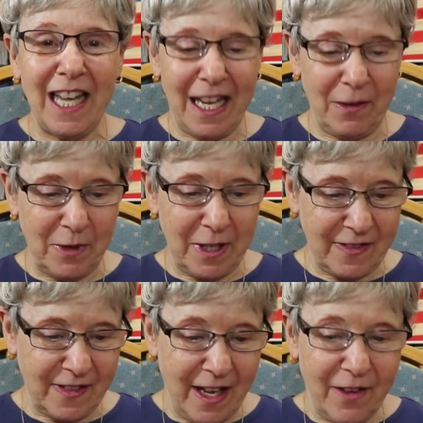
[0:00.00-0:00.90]
It
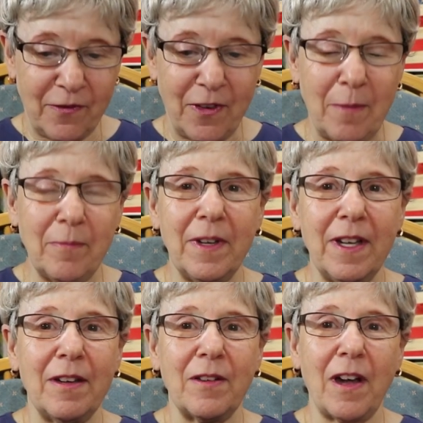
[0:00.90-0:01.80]
was from
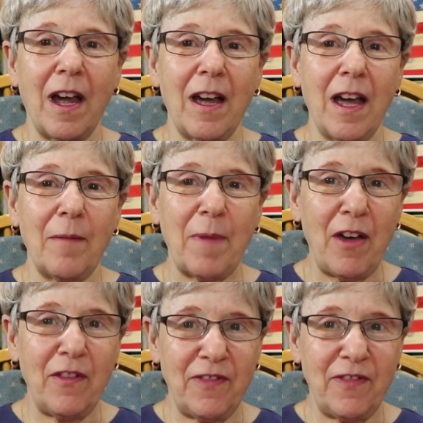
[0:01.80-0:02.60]
About